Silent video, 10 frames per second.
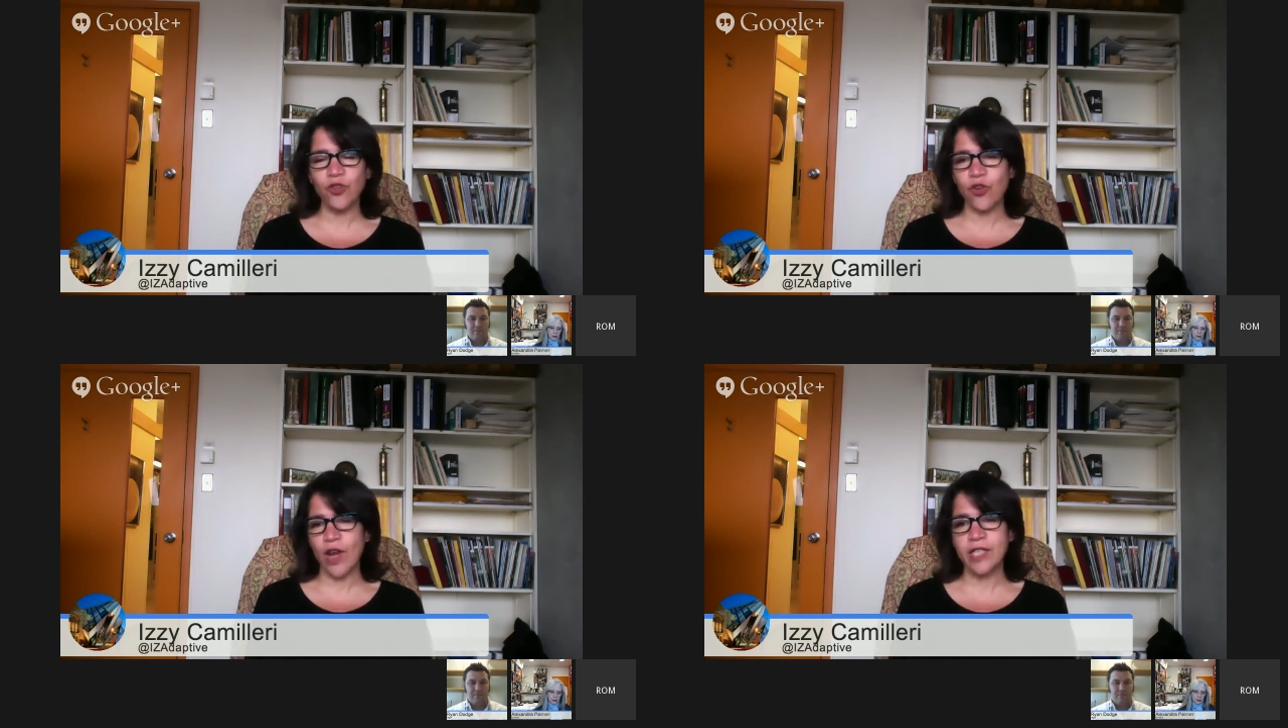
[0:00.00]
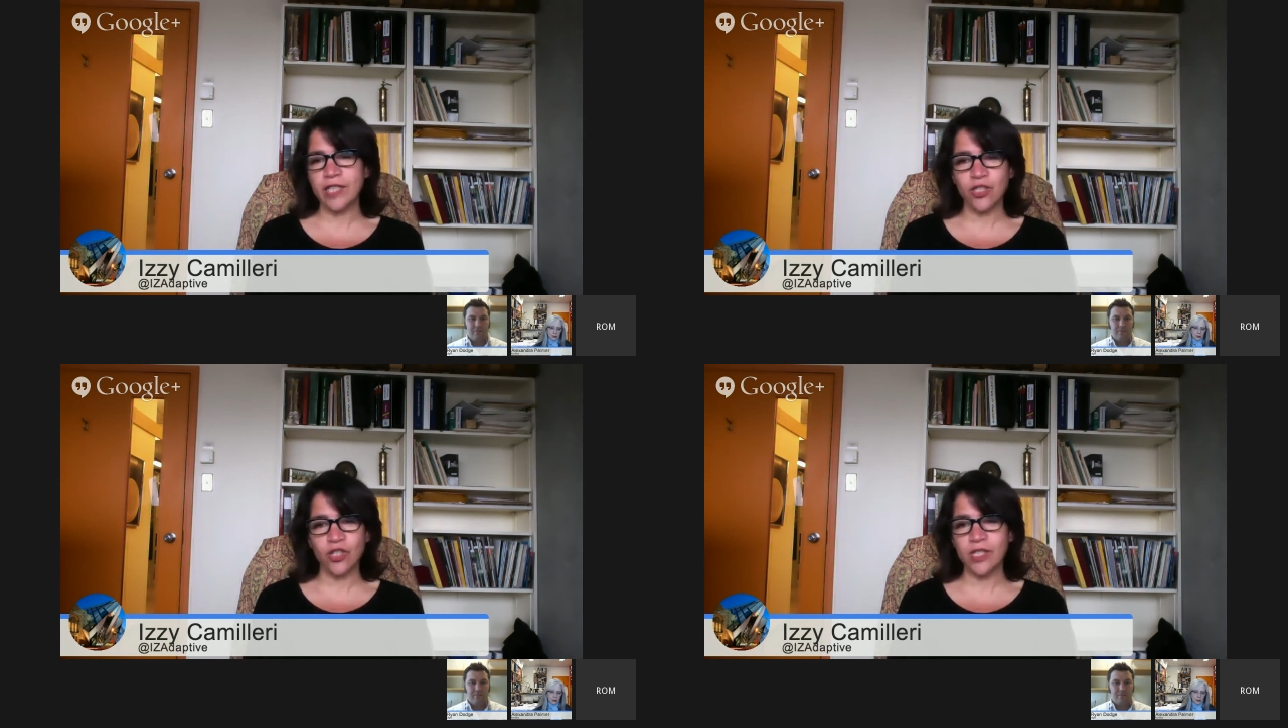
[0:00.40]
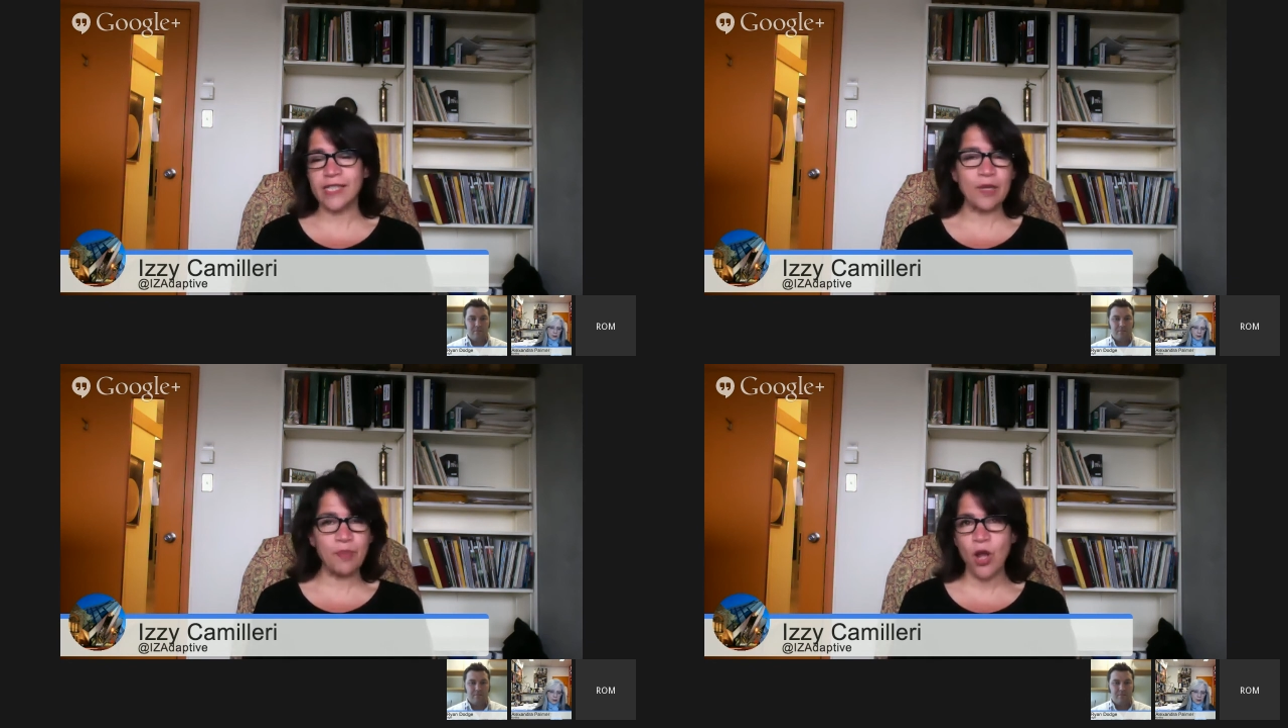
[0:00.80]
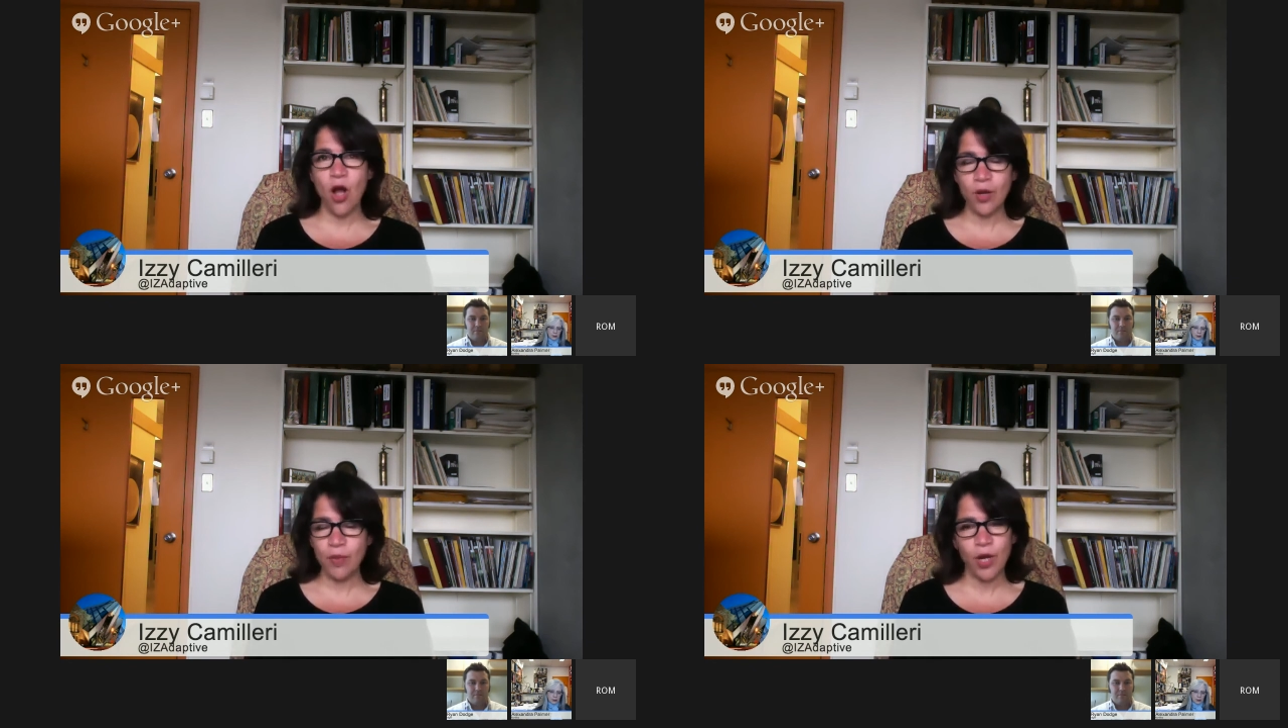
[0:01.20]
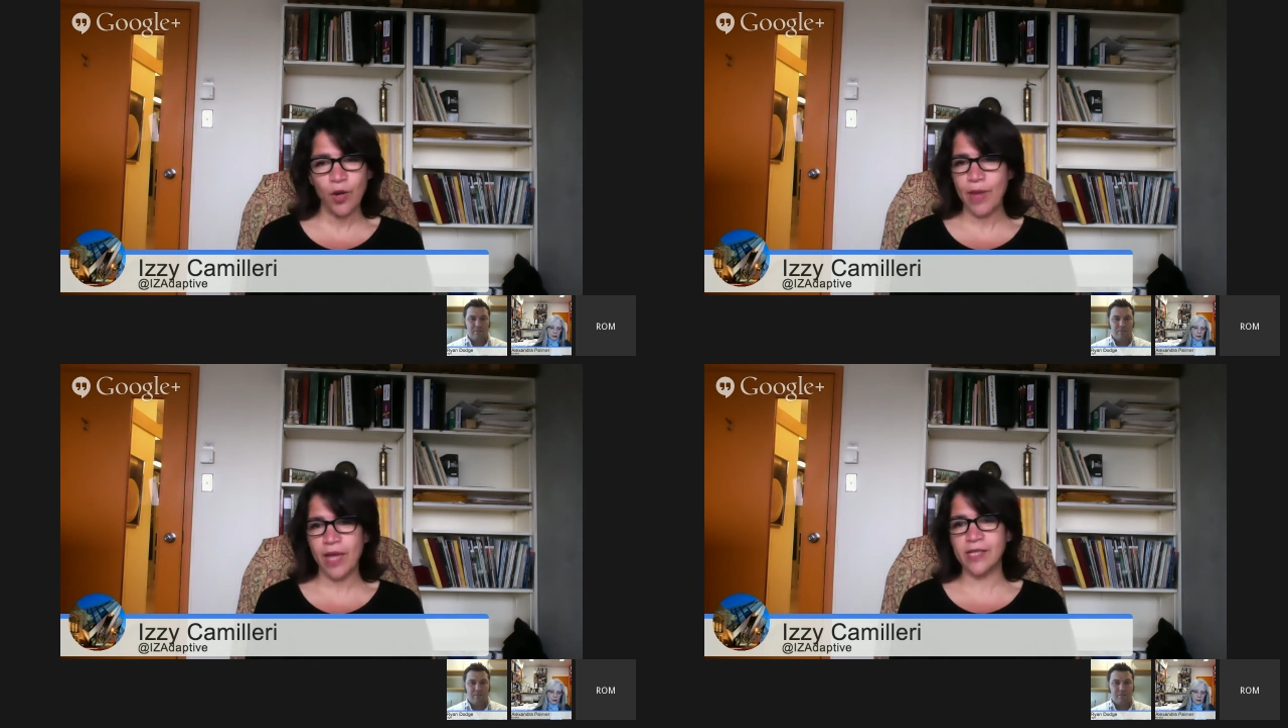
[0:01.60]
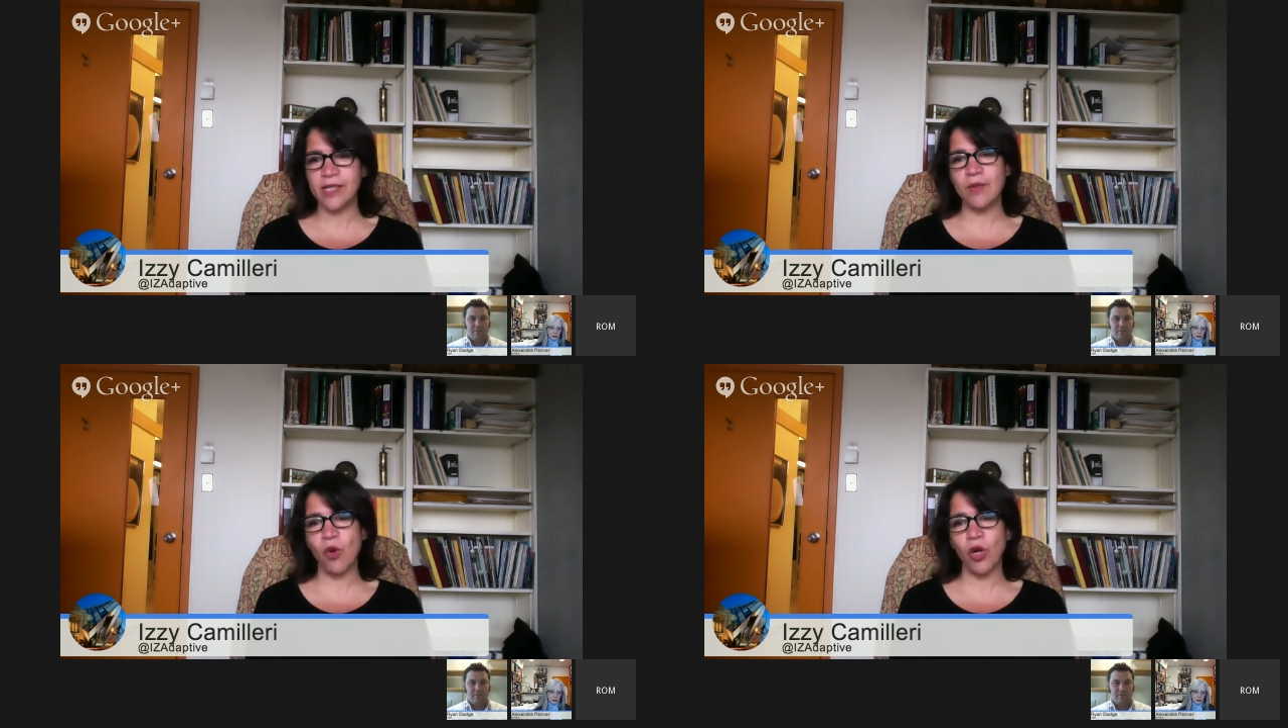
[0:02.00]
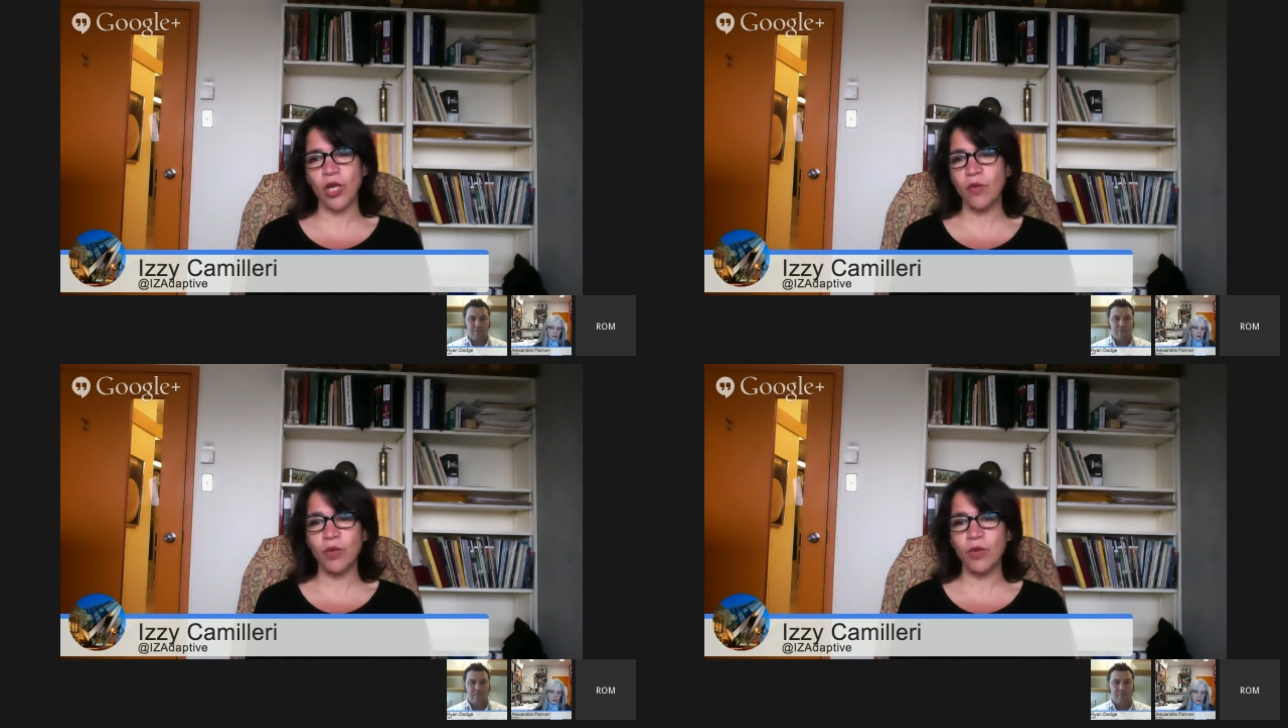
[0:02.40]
granted just slipping on a pair of pants in the morning,